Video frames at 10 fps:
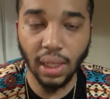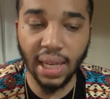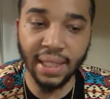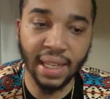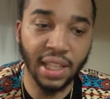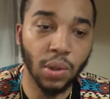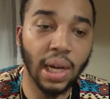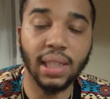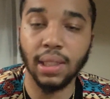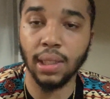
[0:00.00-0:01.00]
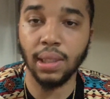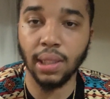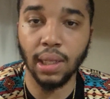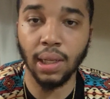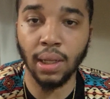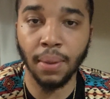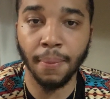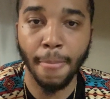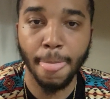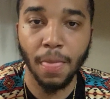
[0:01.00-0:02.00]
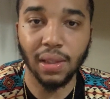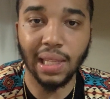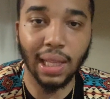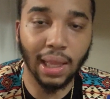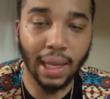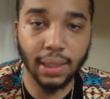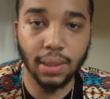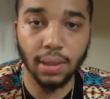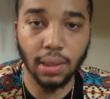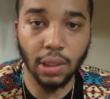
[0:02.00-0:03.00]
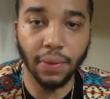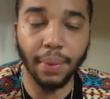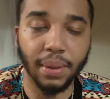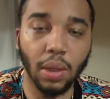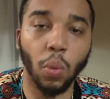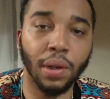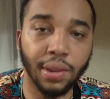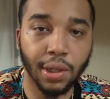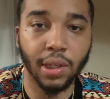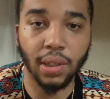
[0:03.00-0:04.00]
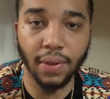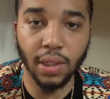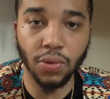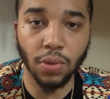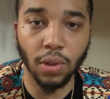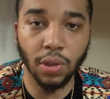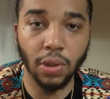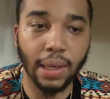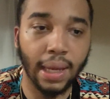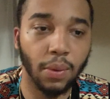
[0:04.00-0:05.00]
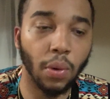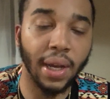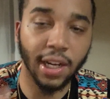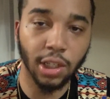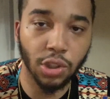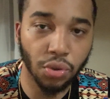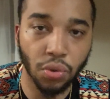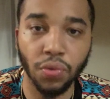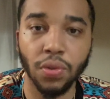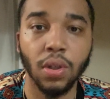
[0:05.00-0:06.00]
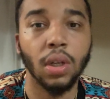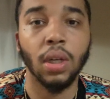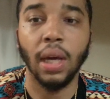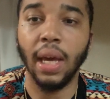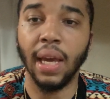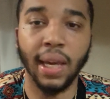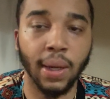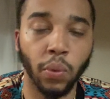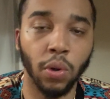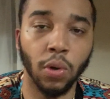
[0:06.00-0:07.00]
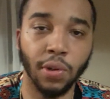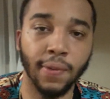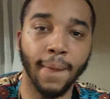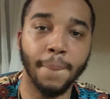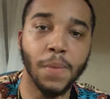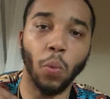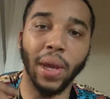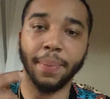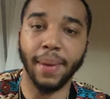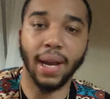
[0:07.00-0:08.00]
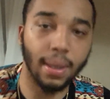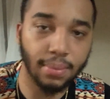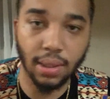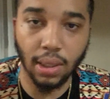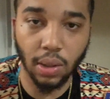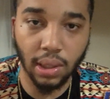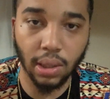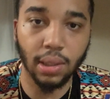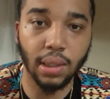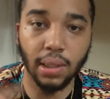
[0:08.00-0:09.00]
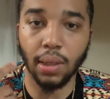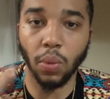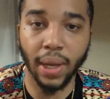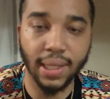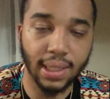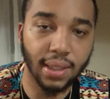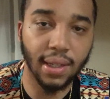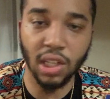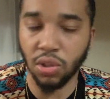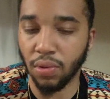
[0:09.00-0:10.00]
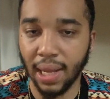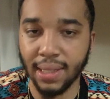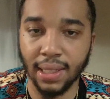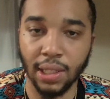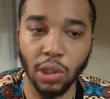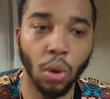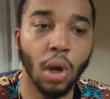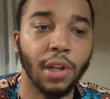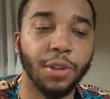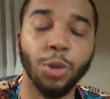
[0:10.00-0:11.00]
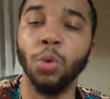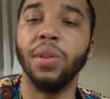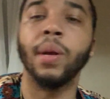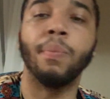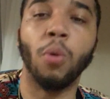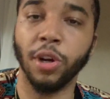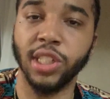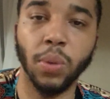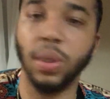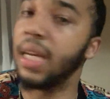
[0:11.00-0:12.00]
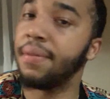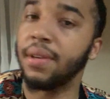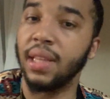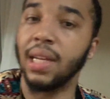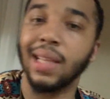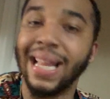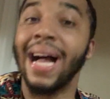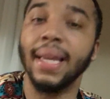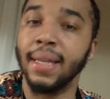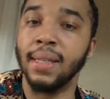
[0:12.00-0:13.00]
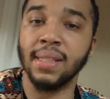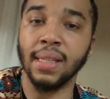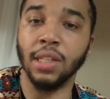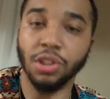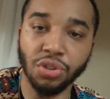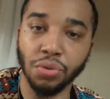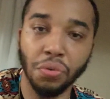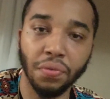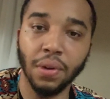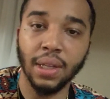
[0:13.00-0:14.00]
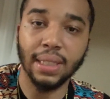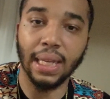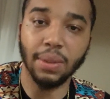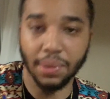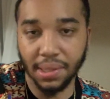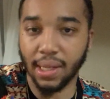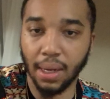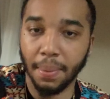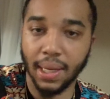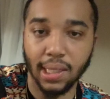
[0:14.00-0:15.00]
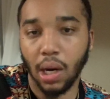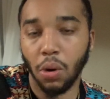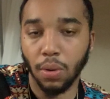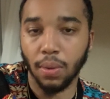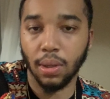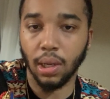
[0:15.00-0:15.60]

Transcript: And then you got the elect, you know, the 1/3 of Israel, you know, that will hear the truth and will, you know, wake back up to the ways that they're Israelites and, you know, do their portion, whatever their lot is in the truth that was set up by the whole